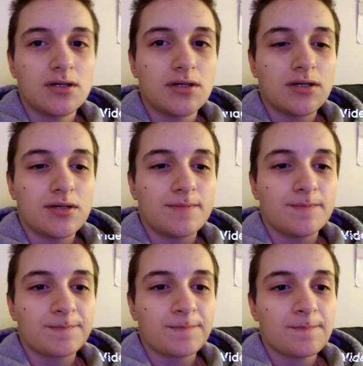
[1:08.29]
um,
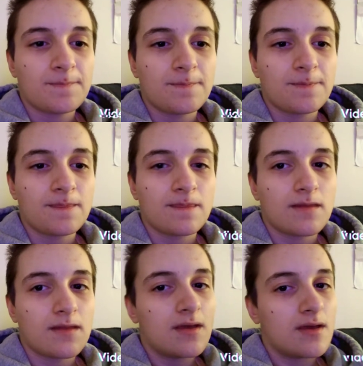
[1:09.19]

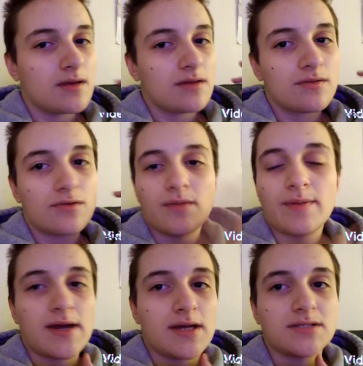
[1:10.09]
through the
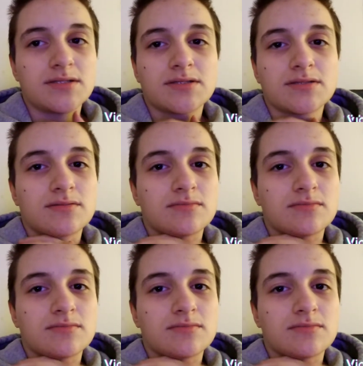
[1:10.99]
past